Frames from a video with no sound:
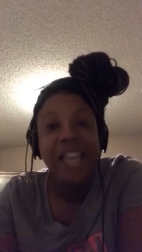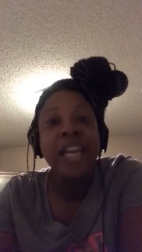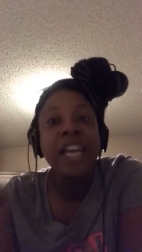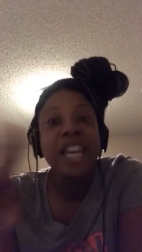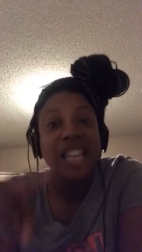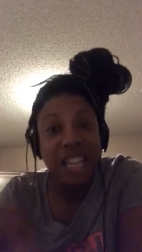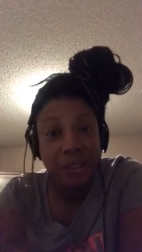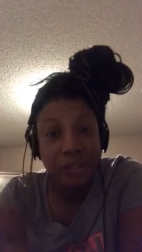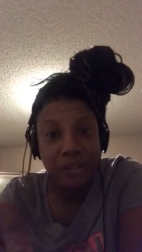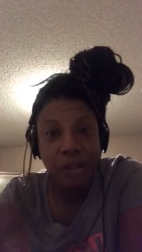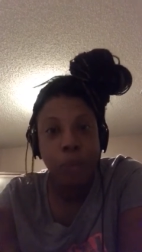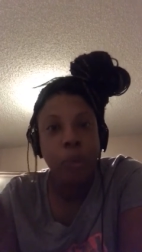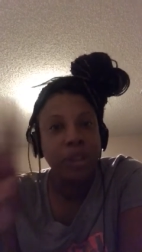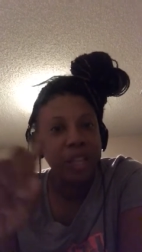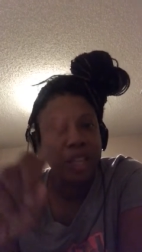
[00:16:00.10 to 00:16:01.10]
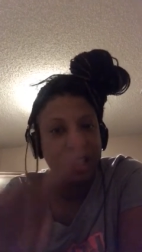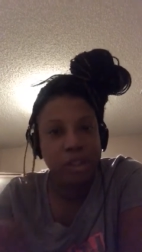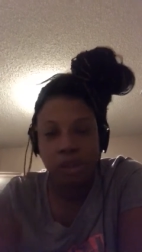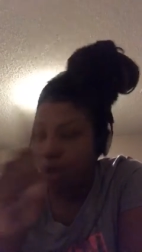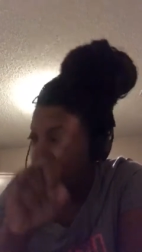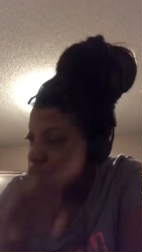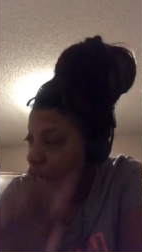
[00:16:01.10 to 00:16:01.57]
He gives them what they
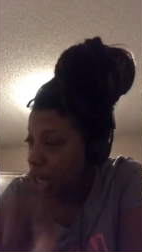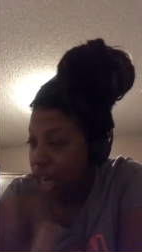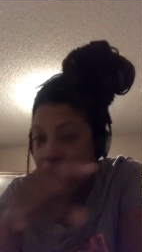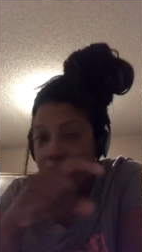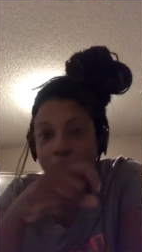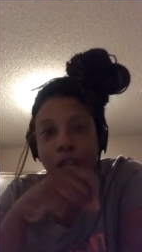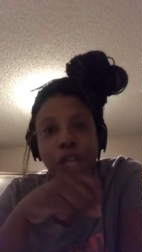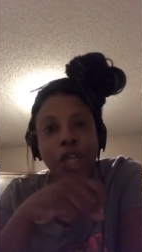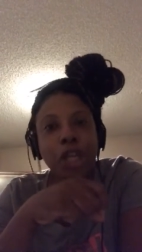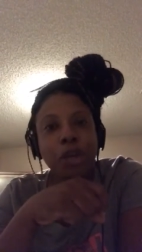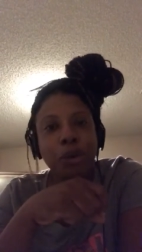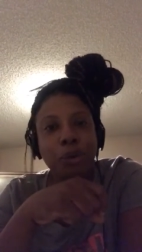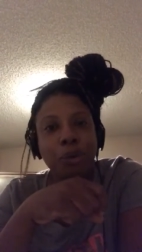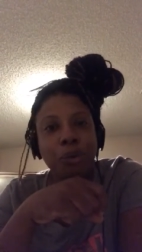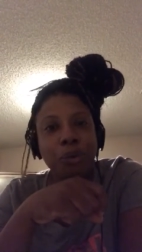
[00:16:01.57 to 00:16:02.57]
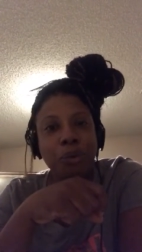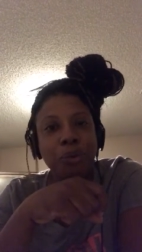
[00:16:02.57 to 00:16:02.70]
deserve, not you.